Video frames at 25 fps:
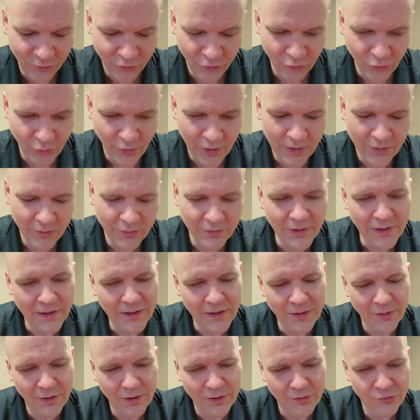So now,
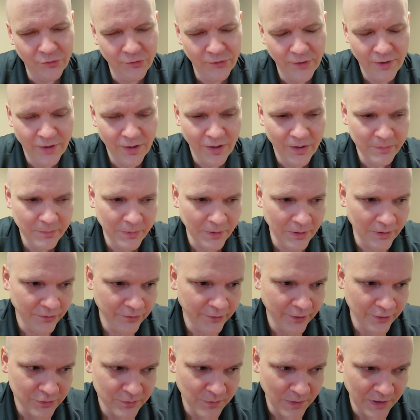like, I'll stand up and
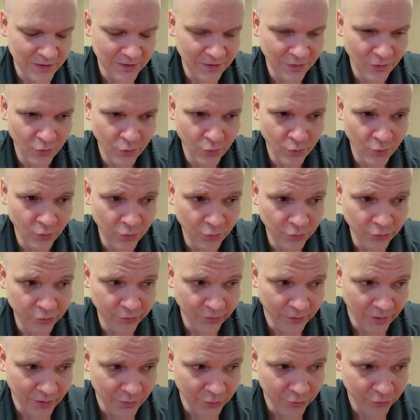I'll touch my
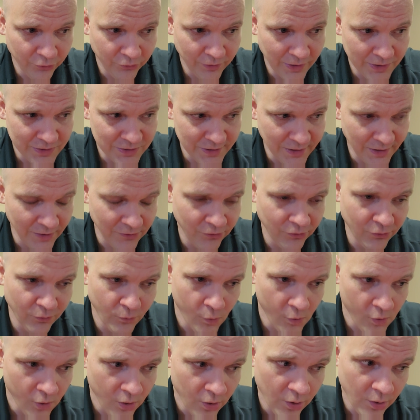toes, or I'll stretch against
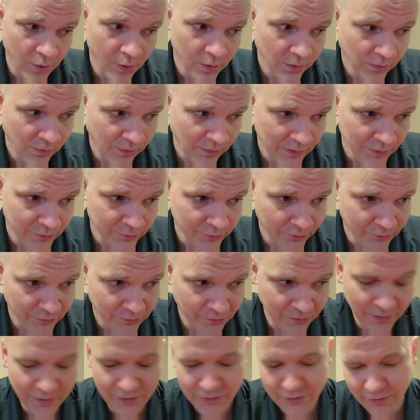the wall, or I'll
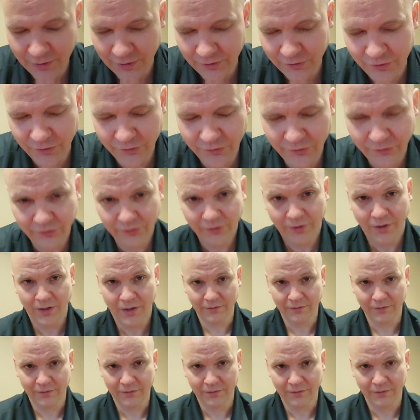just it just is